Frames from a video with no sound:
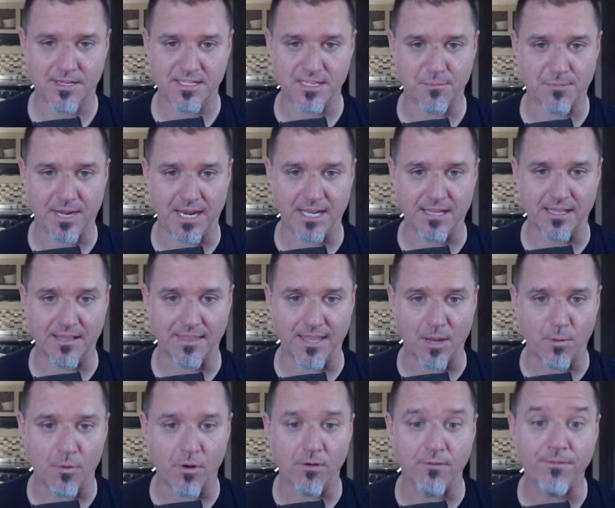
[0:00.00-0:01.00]
doesn't mean that
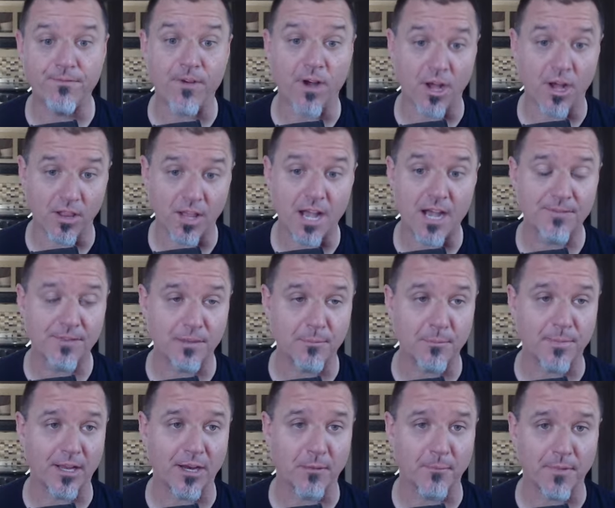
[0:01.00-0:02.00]
they won't fall off of the
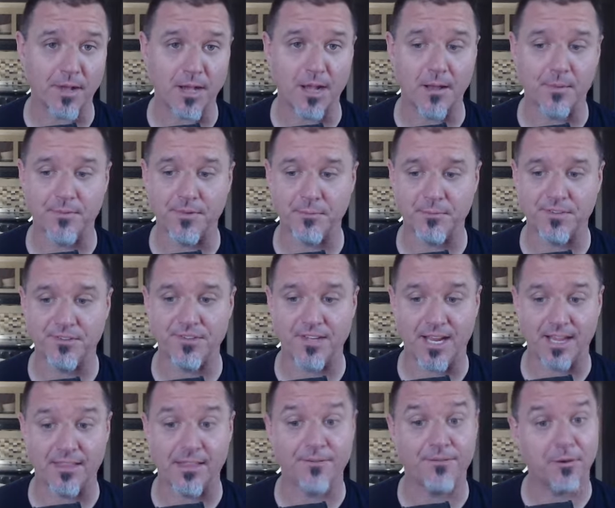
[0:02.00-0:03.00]
bigger mobs. I'm just
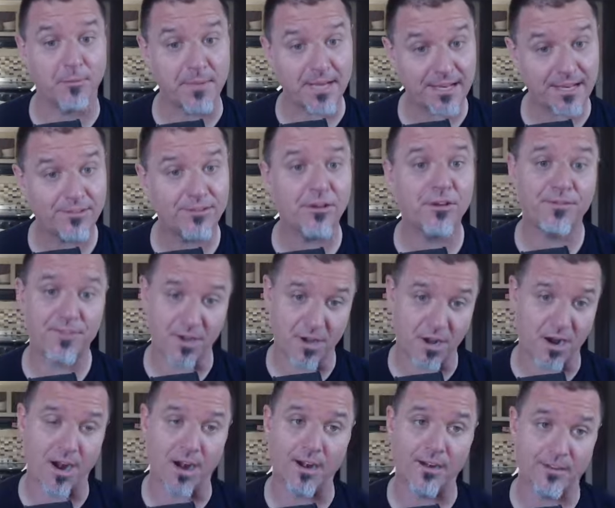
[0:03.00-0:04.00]
saying that for me so
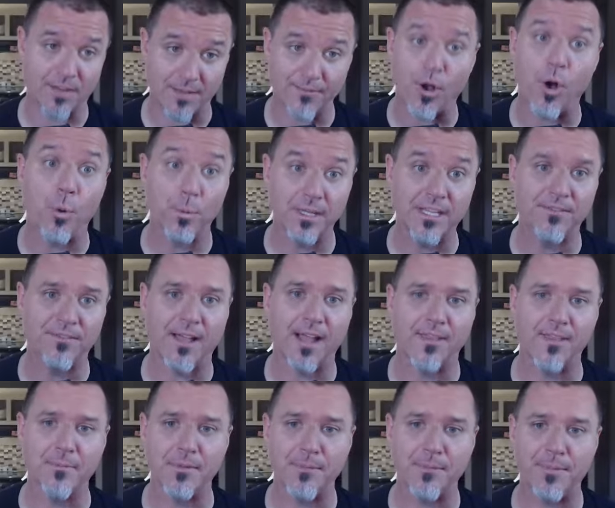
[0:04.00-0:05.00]
far, I've only
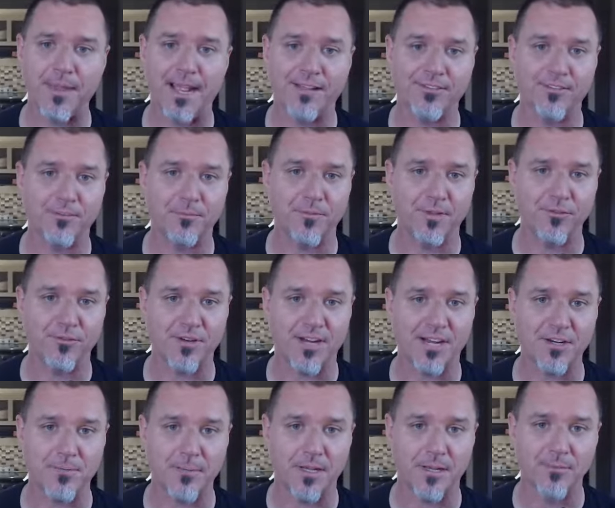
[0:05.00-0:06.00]
found them in packs of, of
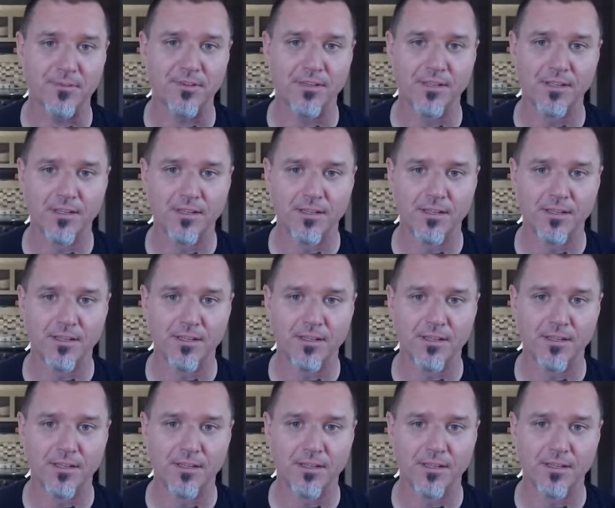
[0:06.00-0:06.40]
trash mobs.